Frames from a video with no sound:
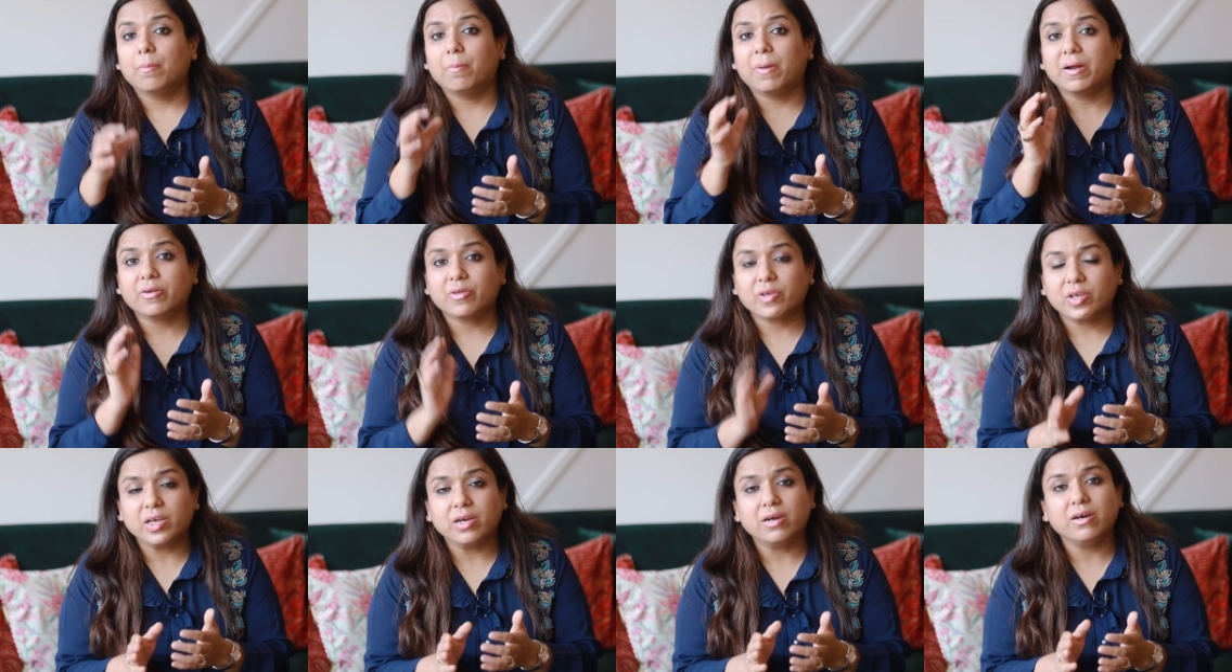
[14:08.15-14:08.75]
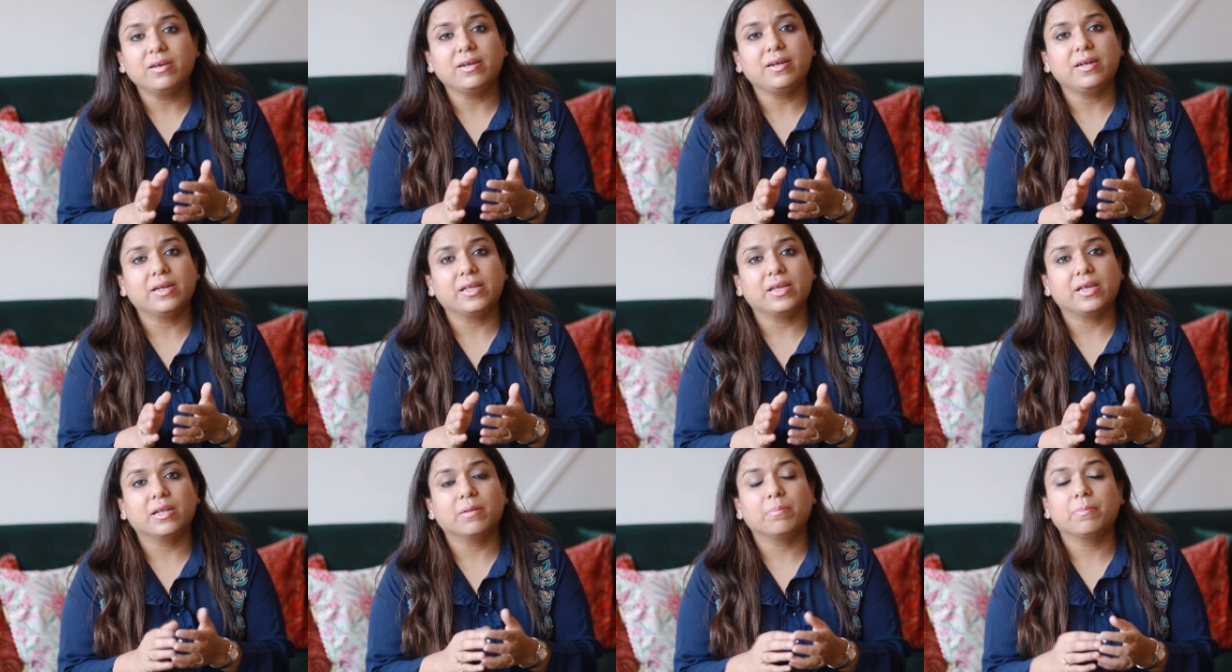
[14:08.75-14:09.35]
But here in
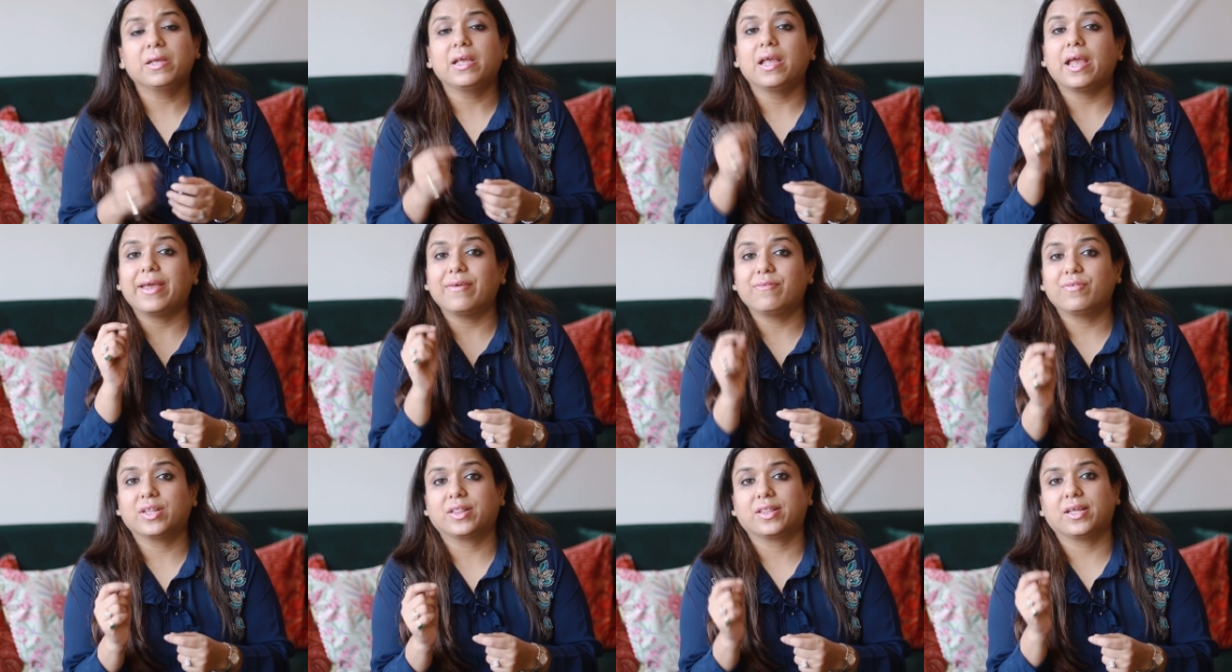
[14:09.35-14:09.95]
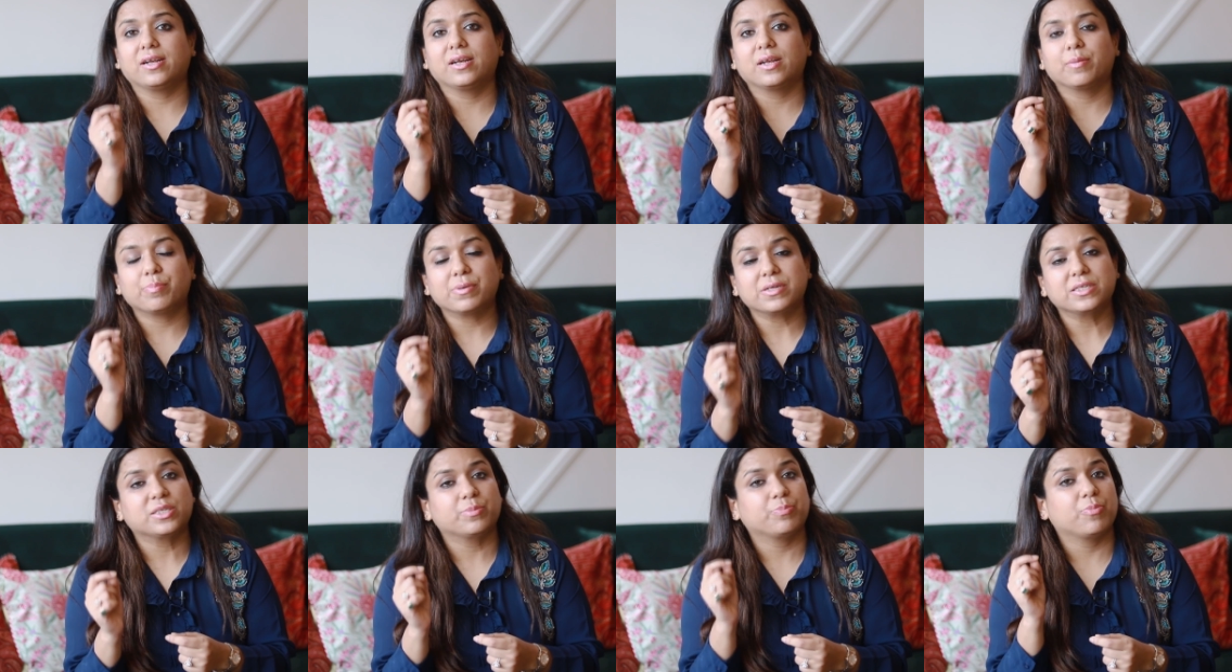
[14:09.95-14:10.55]
D N B everything
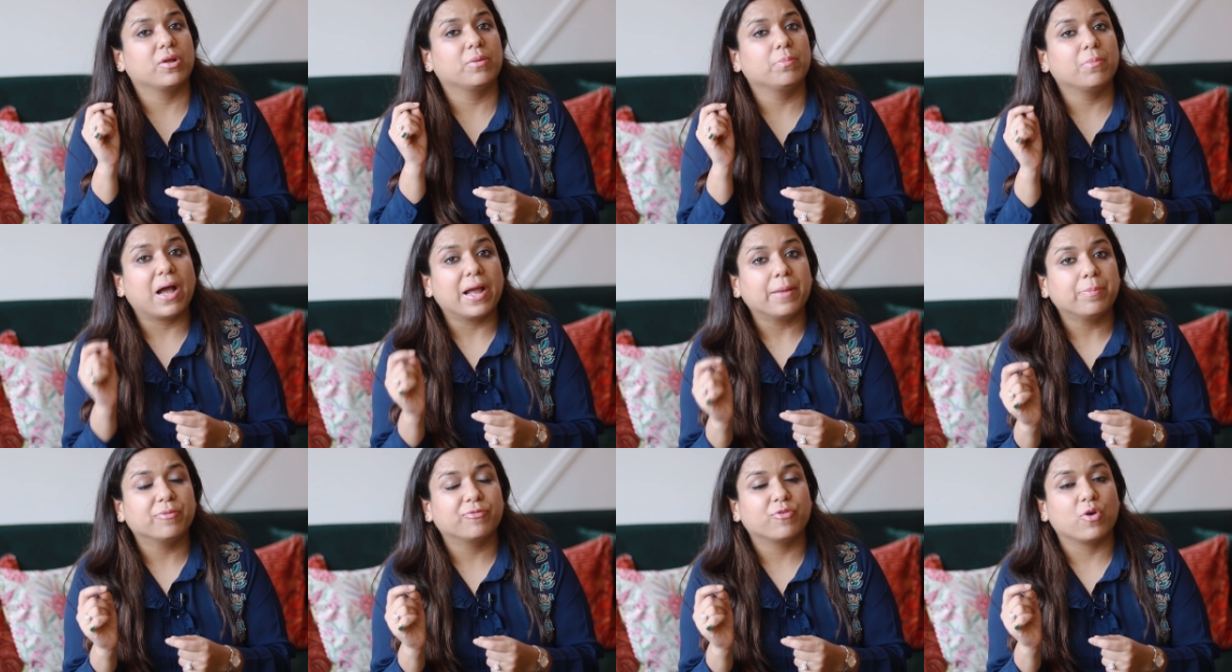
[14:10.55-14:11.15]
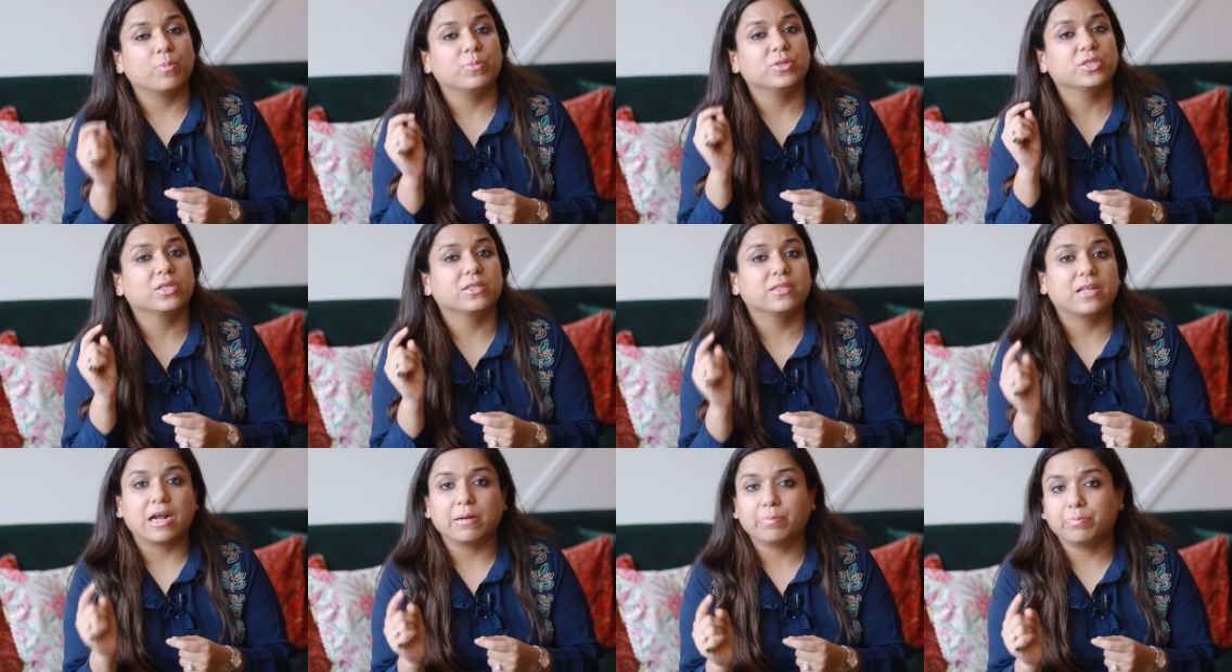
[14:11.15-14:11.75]
depends upon my performance
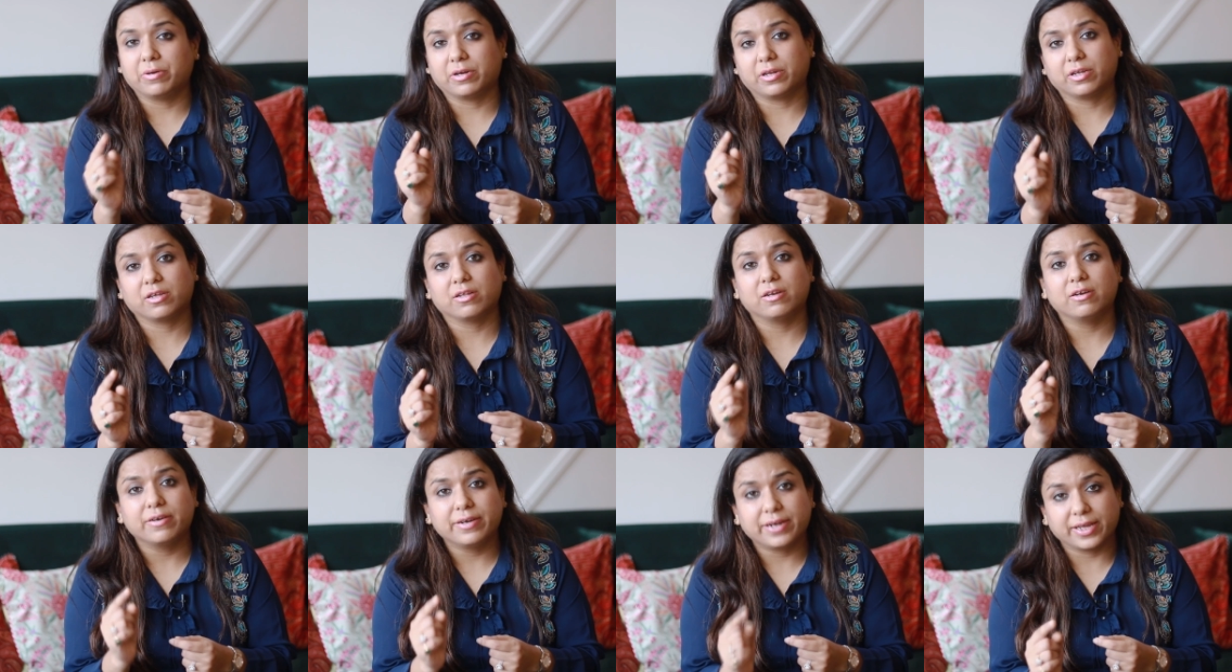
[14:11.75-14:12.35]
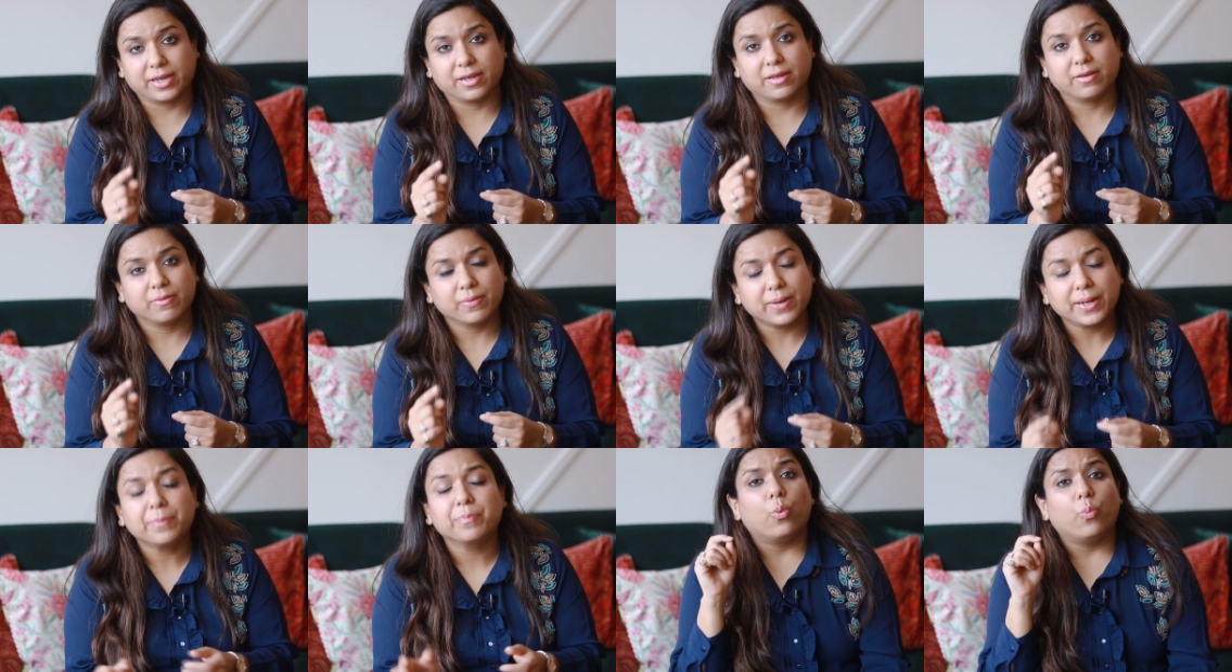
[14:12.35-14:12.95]
on that particular day,
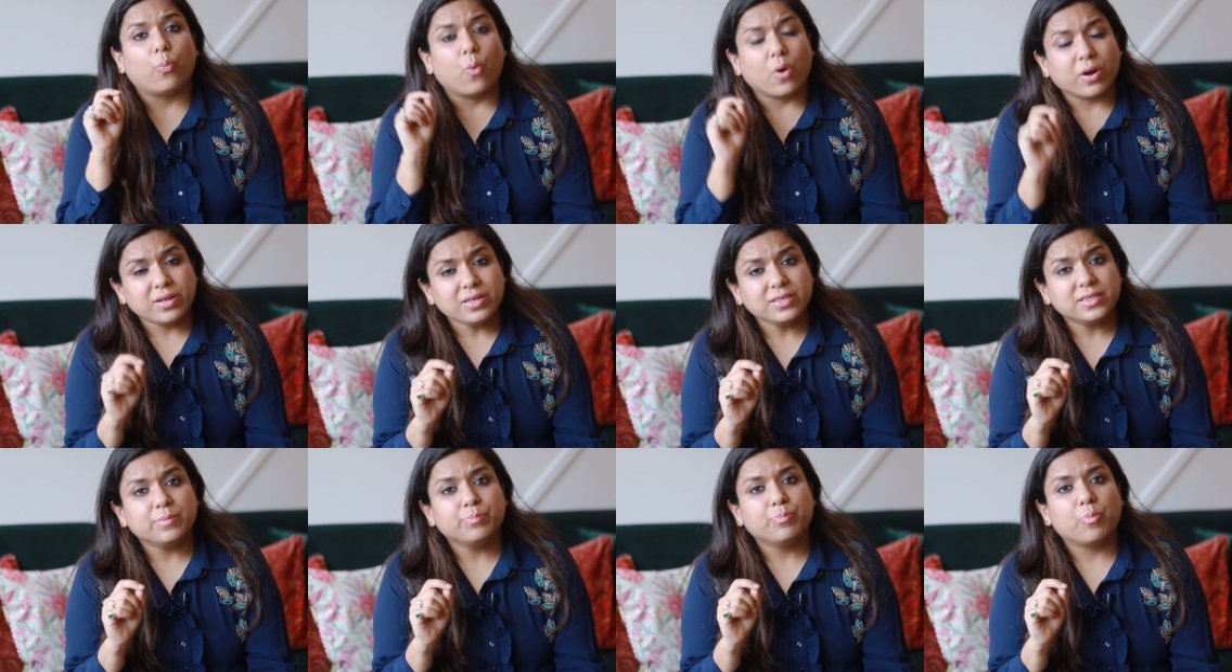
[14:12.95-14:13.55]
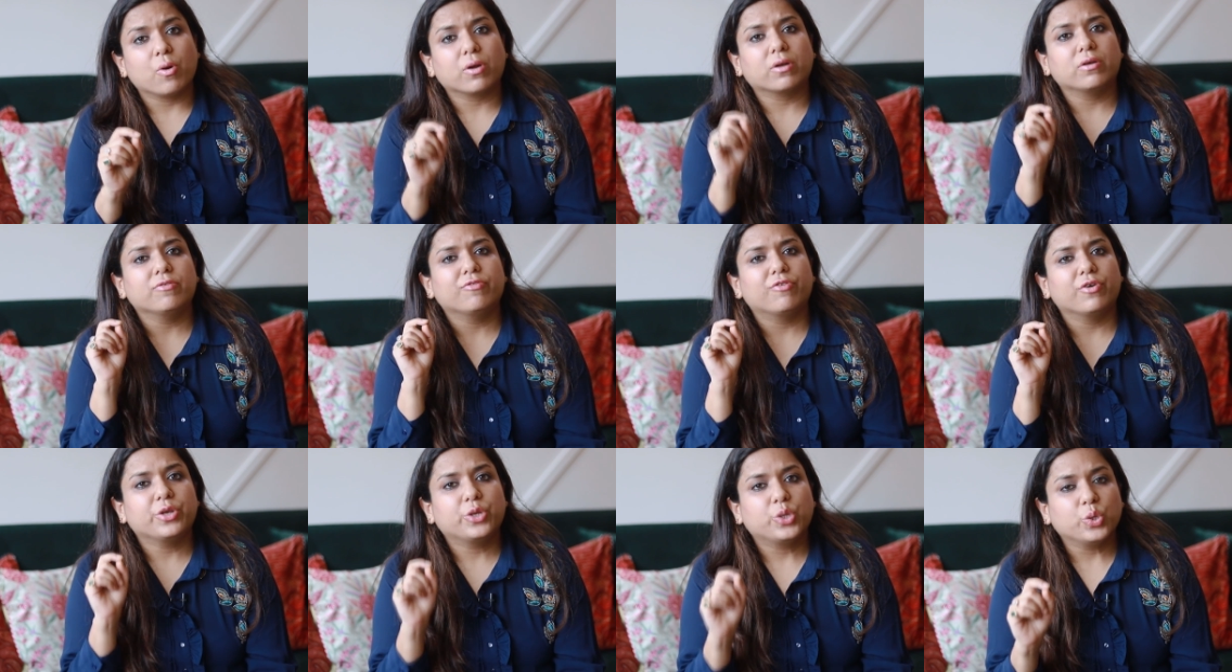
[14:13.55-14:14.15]
right? What is
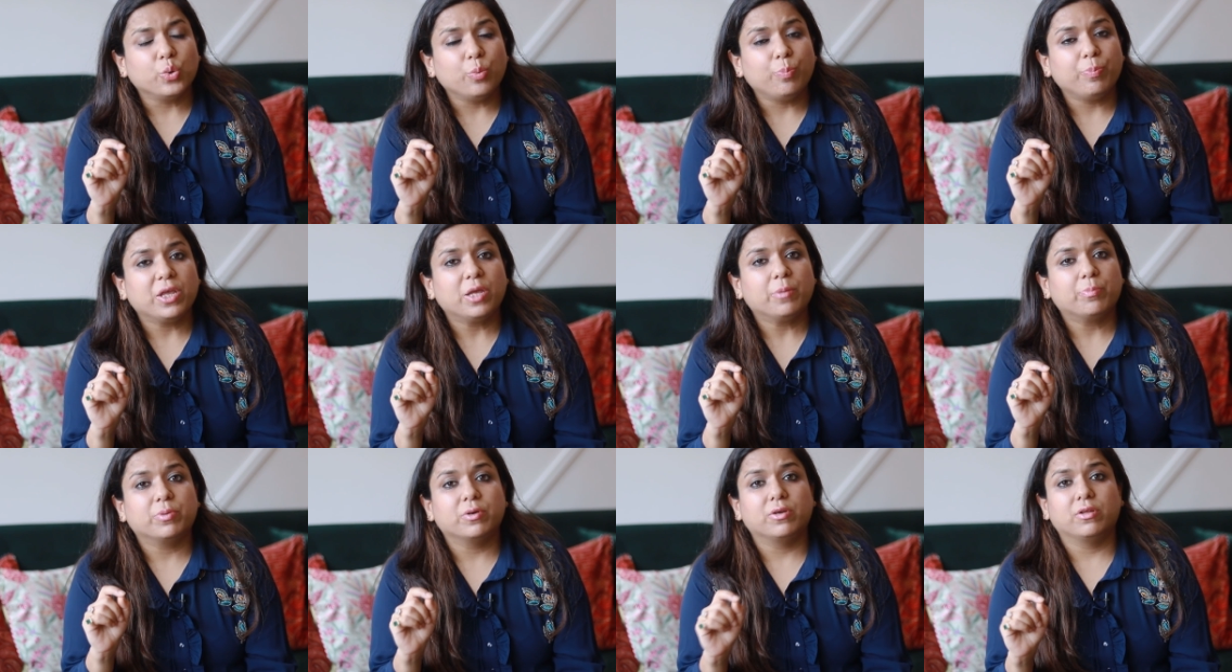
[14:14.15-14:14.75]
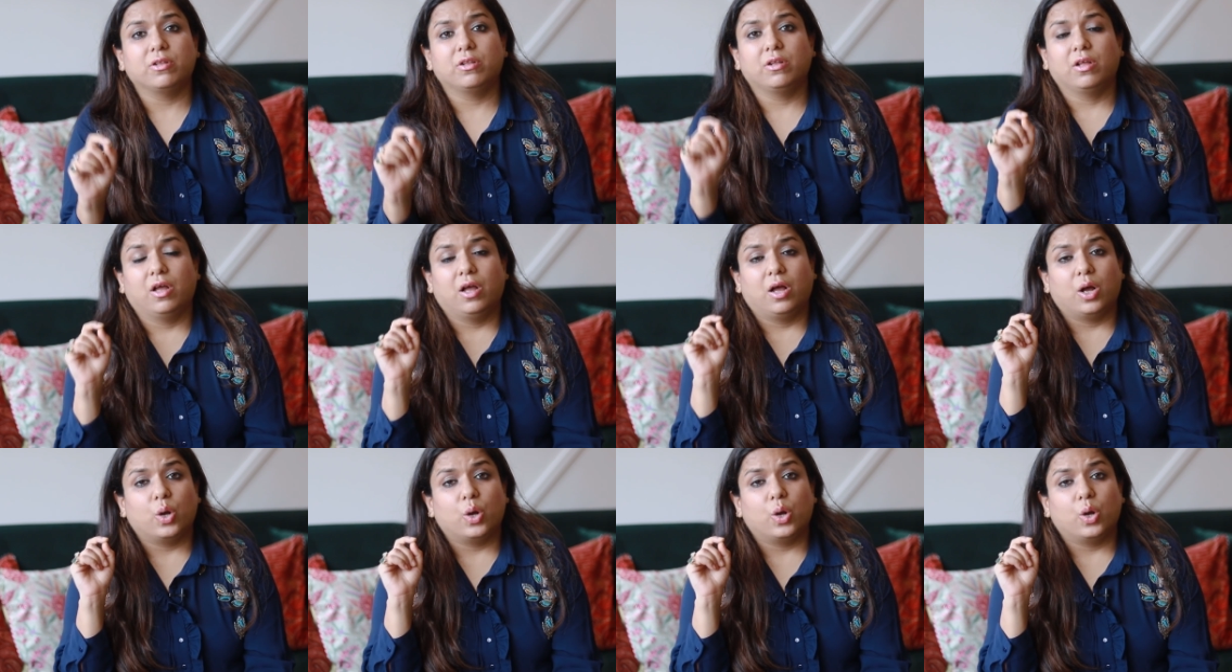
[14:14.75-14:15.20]
important for you people